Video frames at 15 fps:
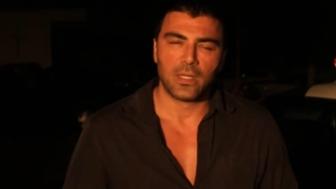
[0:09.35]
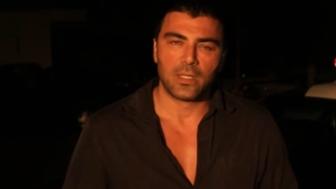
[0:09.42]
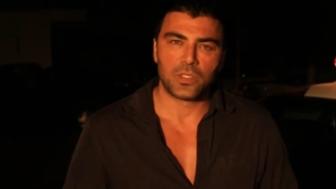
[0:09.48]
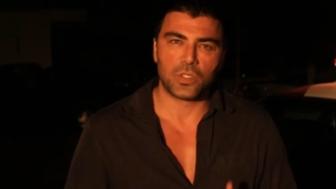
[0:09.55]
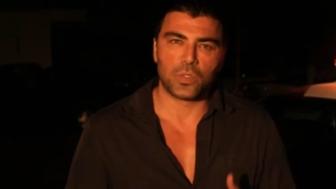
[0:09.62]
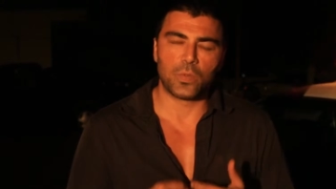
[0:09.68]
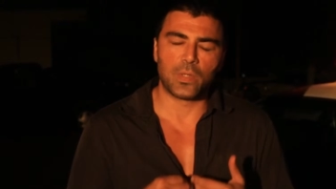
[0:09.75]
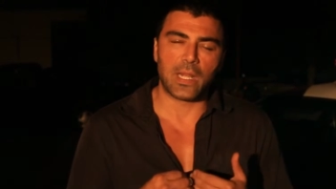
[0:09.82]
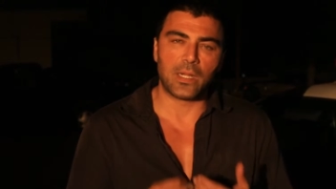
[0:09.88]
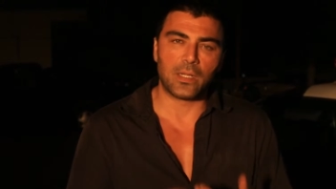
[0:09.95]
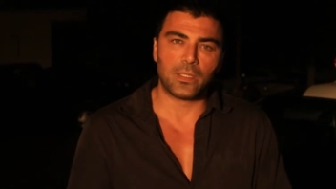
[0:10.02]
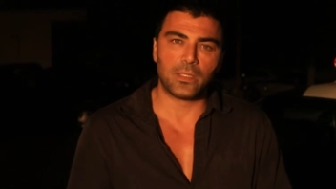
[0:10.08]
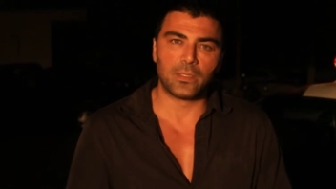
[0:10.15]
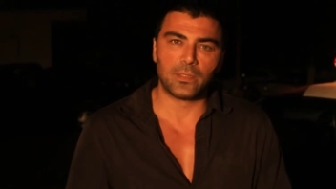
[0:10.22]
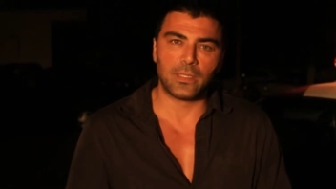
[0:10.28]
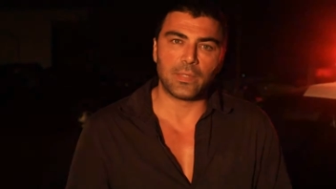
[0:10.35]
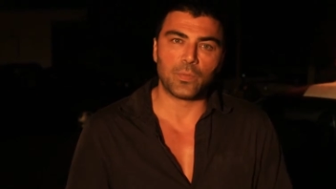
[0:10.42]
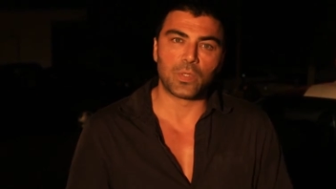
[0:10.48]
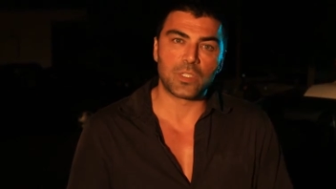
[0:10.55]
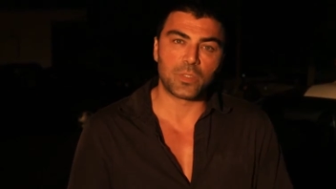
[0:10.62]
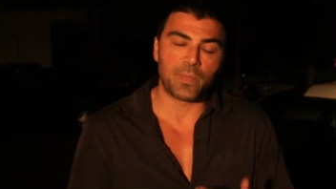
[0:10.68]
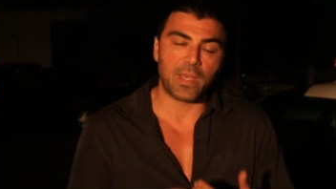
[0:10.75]
So what I learned and
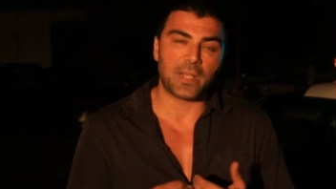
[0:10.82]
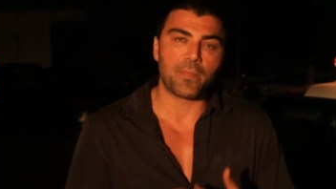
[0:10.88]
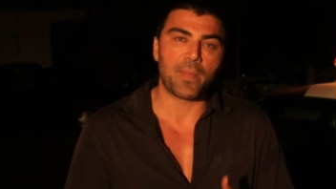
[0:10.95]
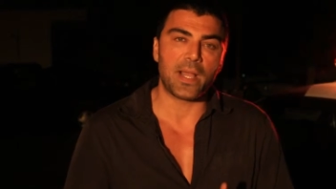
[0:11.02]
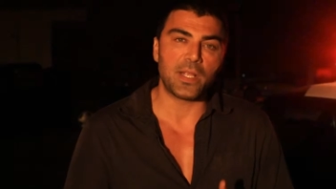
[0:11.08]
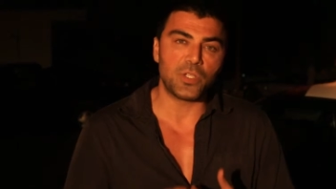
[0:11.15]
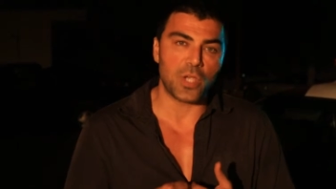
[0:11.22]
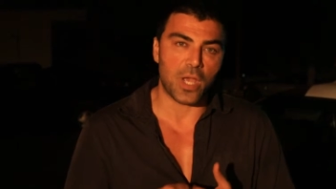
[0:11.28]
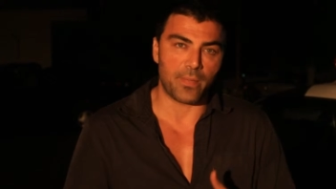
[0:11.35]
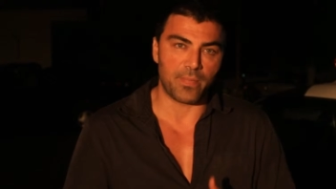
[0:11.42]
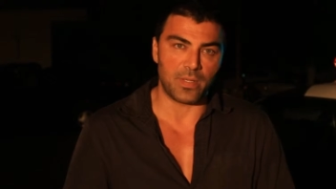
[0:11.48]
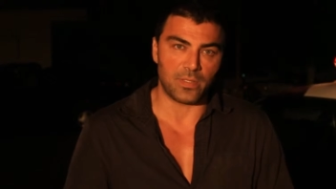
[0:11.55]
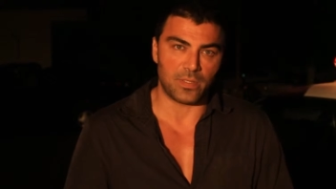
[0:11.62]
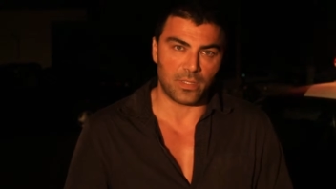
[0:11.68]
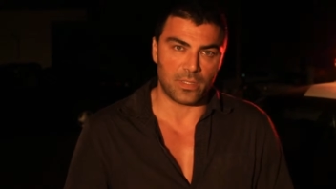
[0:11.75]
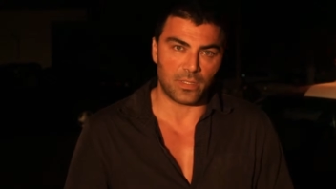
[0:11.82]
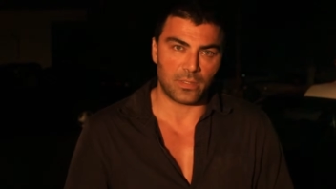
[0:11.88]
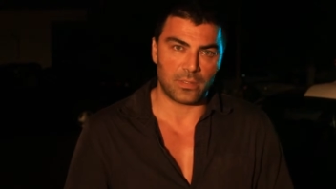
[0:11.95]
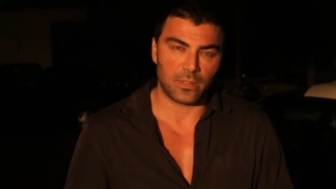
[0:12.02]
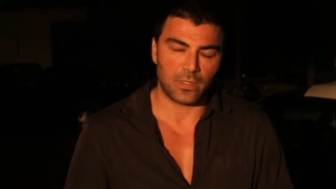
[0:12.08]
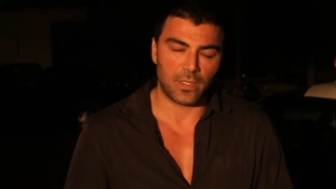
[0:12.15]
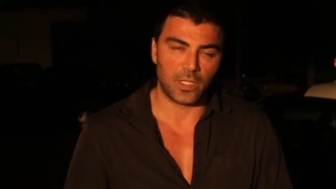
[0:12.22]
what's make my job
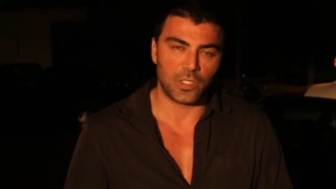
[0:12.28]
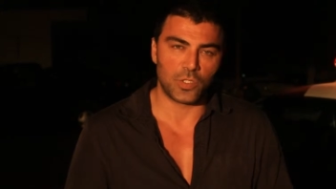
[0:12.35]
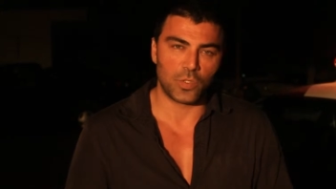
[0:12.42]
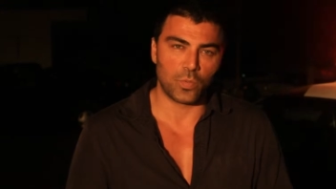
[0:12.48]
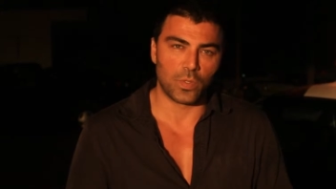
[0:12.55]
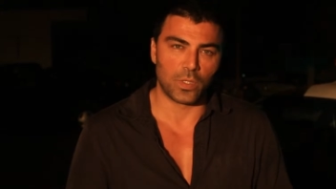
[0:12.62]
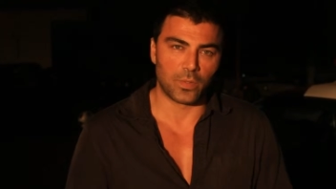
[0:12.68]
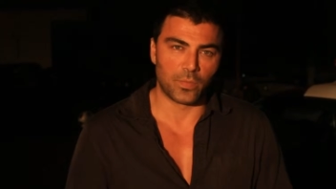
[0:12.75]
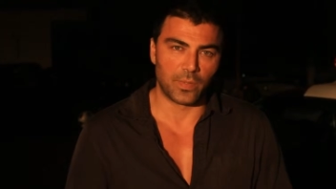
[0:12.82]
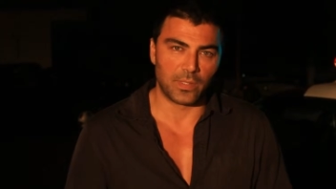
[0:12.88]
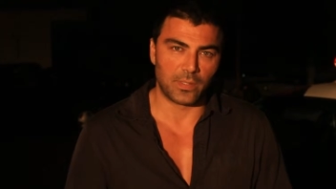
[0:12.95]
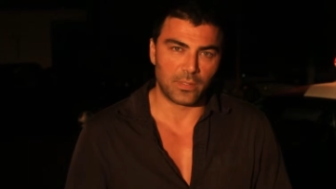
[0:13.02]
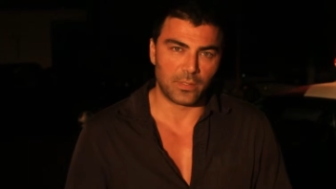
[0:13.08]
easier is to work with